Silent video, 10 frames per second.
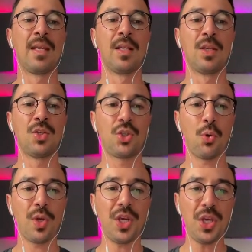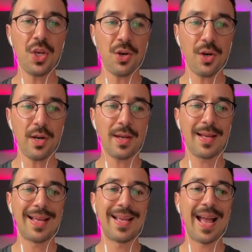So here,
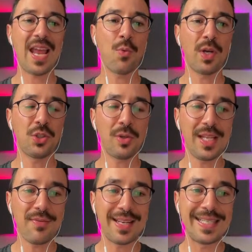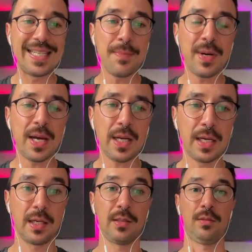I want to leave in debug
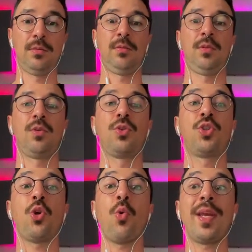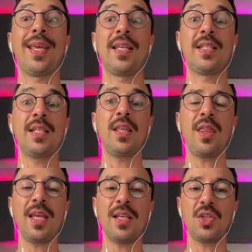so I can see
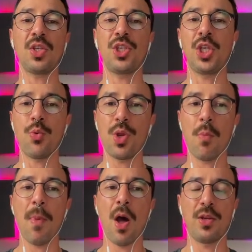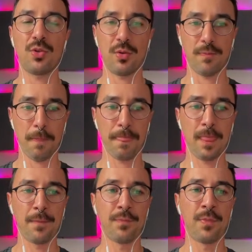things in the serial monitor.
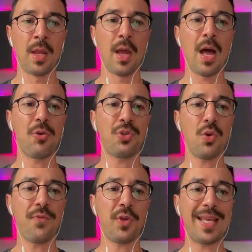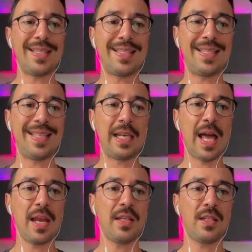Also, if you can see the
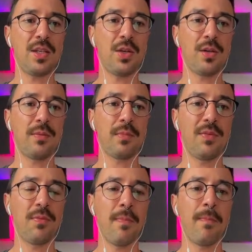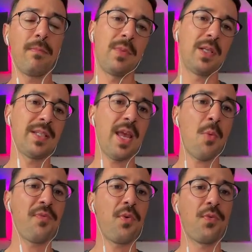lines here, if it's
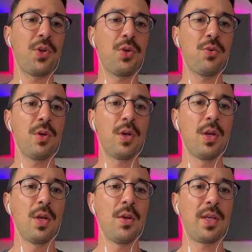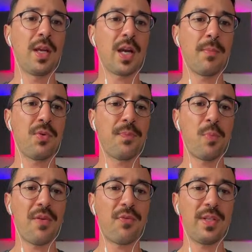helpful for you, you can come to
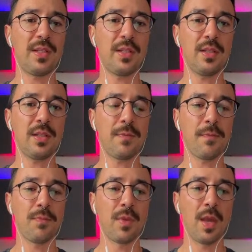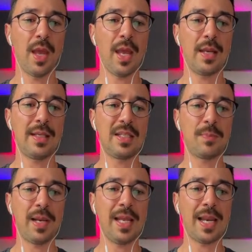Preferences and
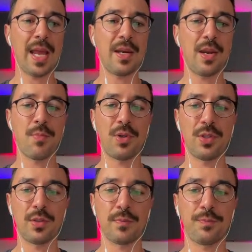Display Line Numbers.